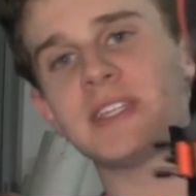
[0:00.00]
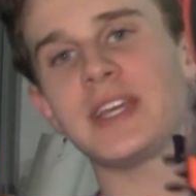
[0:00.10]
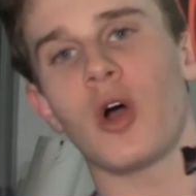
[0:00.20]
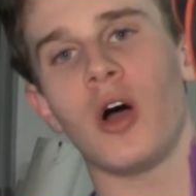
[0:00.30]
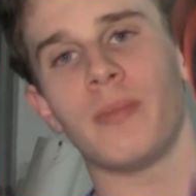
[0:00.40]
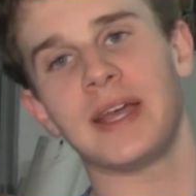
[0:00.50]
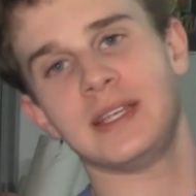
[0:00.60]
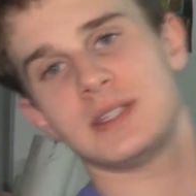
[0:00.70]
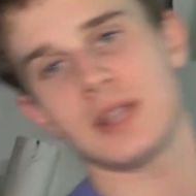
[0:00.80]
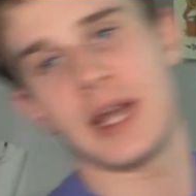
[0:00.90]
take all
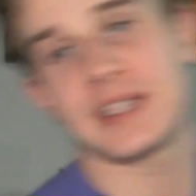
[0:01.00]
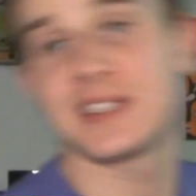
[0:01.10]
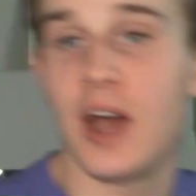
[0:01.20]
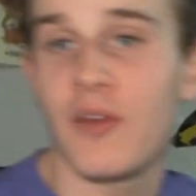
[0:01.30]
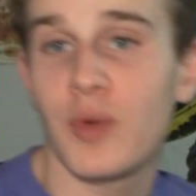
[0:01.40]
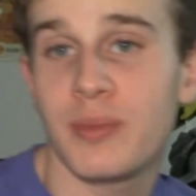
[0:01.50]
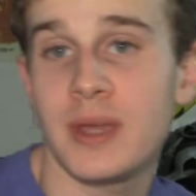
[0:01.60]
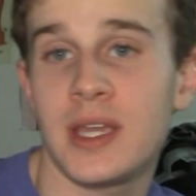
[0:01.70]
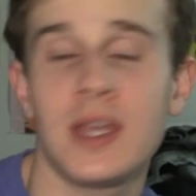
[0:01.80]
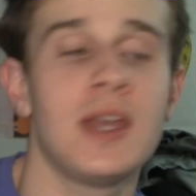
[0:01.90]
my like stuff with
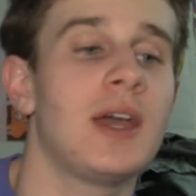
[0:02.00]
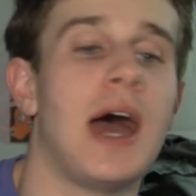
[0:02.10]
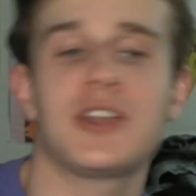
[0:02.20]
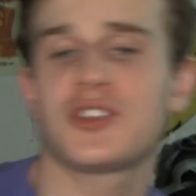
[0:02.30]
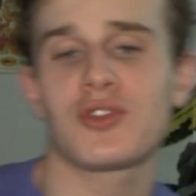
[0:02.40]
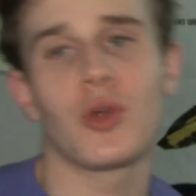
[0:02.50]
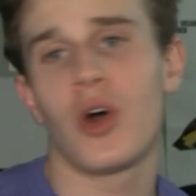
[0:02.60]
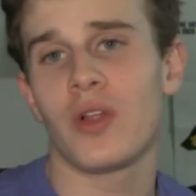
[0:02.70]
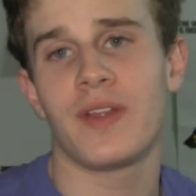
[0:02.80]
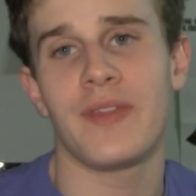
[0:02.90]
me. I just throw it
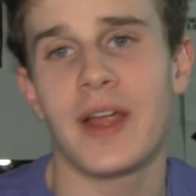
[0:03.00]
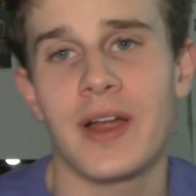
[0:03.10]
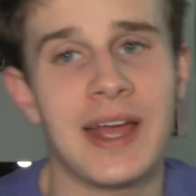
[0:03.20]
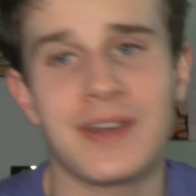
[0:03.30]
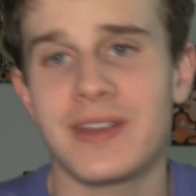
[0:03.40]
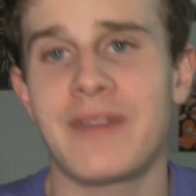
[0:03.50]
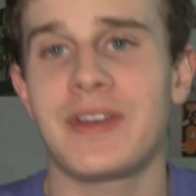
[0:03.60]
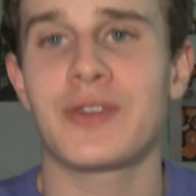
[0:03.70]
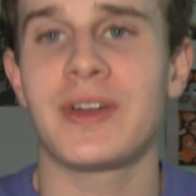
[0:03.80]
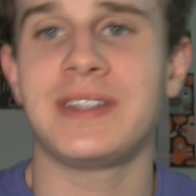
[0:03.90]
all in there. I don't have
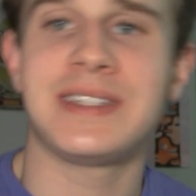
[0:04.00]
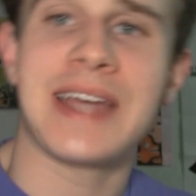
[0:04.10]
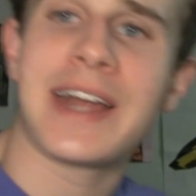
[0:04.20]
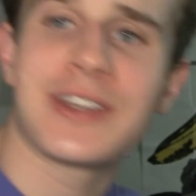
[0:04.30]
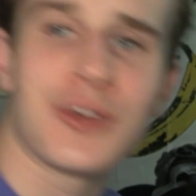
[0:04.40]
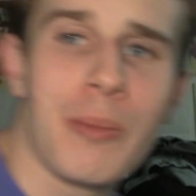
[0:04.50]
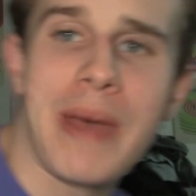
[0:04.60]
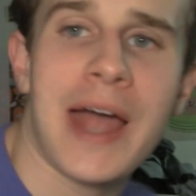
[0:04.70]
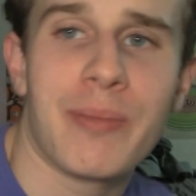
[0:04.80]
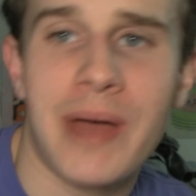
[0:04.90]
any crazy tactical
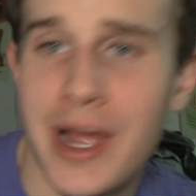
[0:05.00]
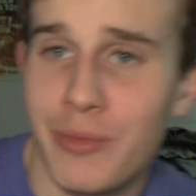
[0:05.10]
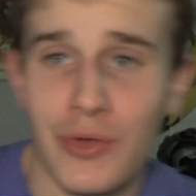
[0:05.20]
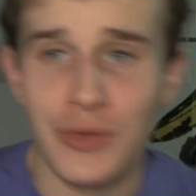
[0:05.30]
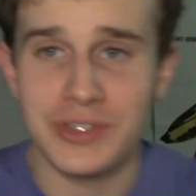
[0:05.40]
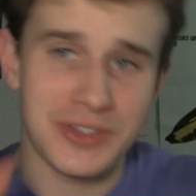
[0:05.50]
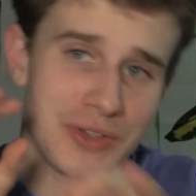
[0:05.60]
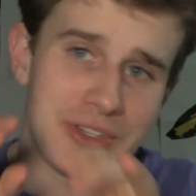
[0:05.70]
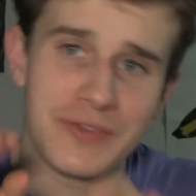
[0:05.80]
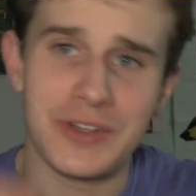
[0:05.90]
backpack with all these
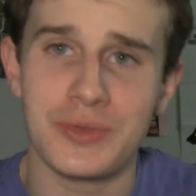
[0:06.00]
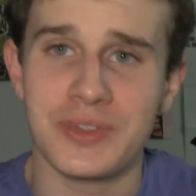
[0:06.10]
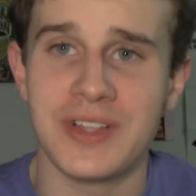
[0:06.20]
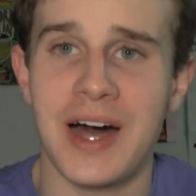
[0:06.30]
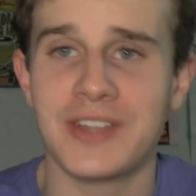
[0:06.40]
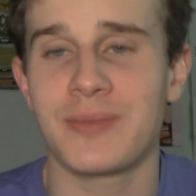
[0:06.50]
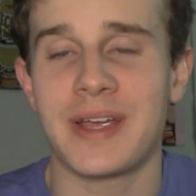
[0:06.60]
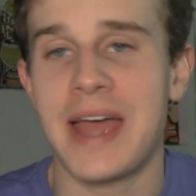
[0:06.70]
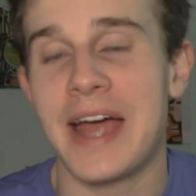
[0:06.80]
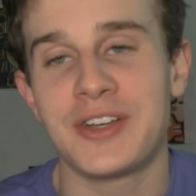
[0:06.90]
little individual slots for
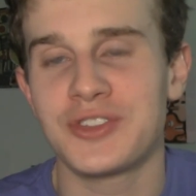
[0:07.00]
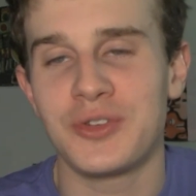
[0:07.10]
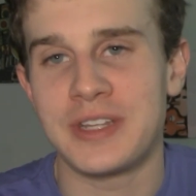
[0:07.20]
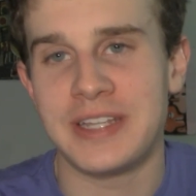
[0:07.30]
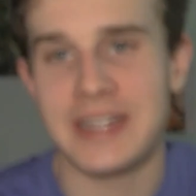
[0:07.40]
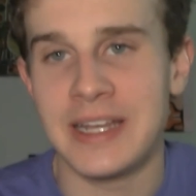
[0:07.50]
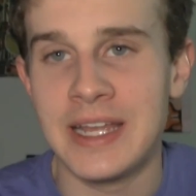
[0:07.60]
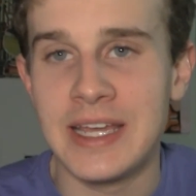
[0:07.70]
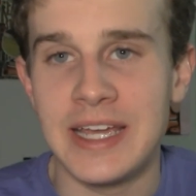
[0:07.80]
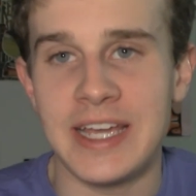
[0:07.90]
my I just don't need it.
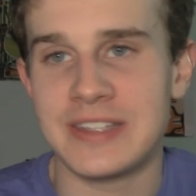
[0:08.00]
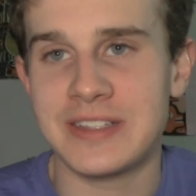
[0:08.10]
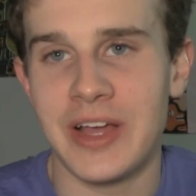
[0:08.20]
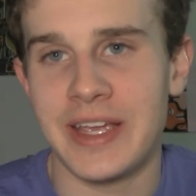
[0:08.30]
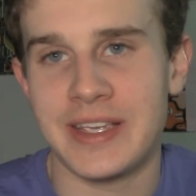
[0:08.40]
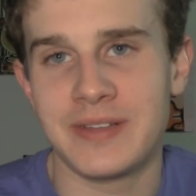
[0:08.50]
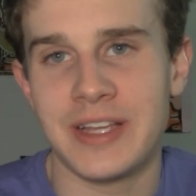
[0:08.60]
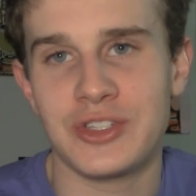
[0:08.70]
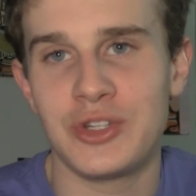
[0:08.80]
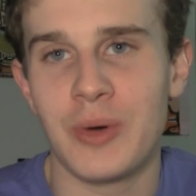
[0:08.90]
It's like,
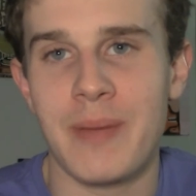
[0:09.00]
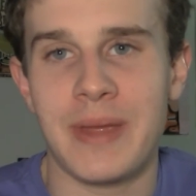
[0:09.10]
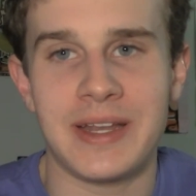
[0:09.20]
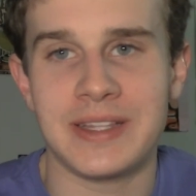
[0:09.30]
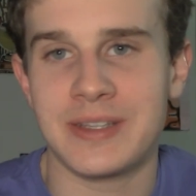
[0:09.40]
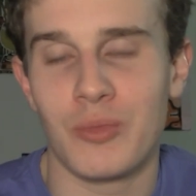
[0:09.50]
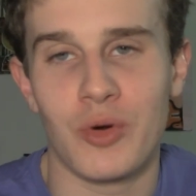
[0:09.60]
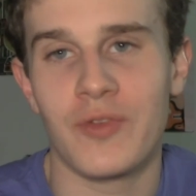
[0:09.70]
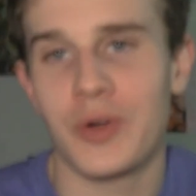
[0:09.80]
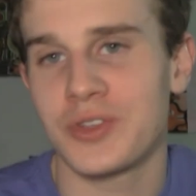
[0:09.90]
it's too high maintenance. I'm
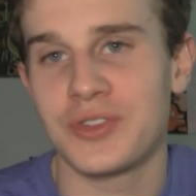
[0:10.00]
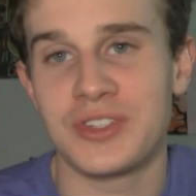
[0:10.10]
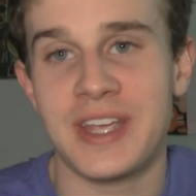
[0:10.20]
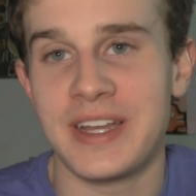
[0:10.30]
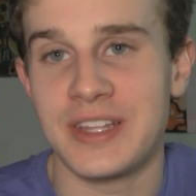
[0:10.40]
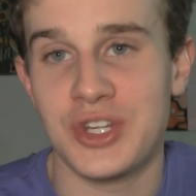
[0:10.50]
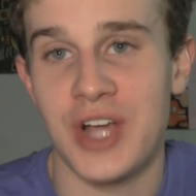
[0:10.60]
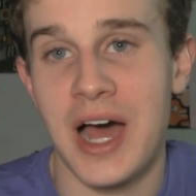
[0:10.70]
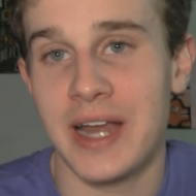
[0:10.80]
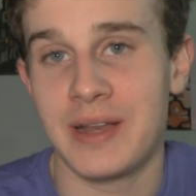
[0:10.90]
more focused on just getting the
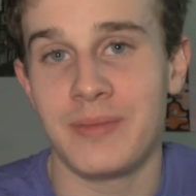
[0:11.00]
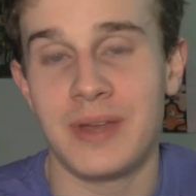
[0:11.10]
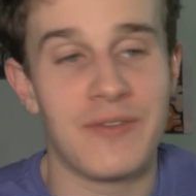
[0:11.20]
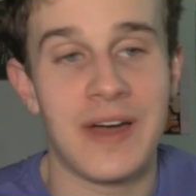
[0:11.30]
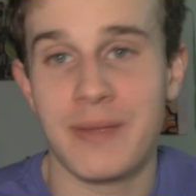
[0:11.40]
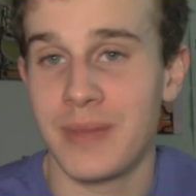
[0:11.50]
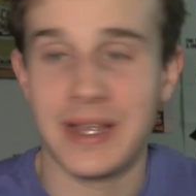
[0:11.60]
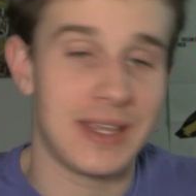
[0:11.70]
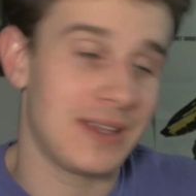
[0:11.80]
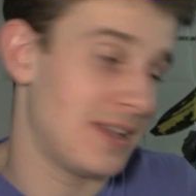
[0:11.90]
shot. And if my
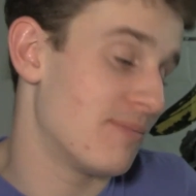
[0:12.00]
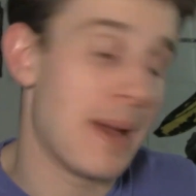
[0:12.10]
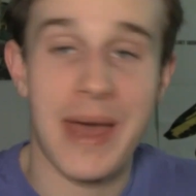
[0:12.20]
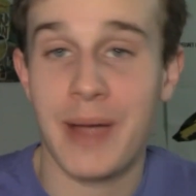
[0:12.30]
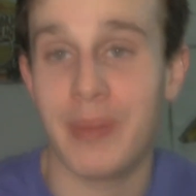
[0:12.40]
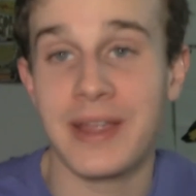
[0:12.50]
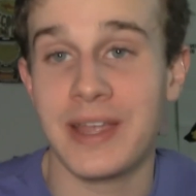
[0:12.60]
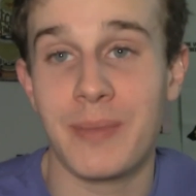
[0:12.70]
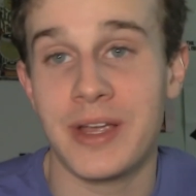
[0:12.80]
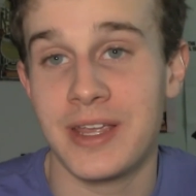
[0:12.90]
backpack can
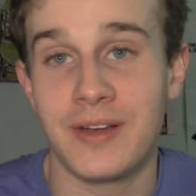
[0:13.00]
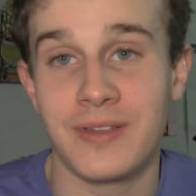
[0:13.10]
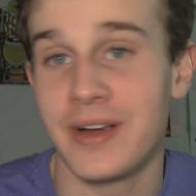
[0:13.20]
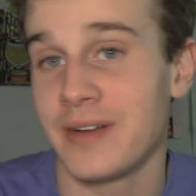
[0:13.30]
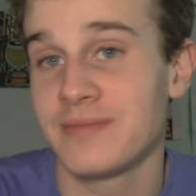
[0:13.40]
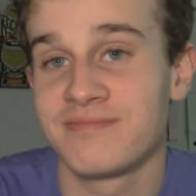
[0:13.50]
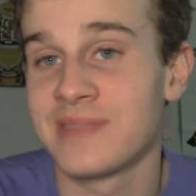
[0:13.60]
get my gear there,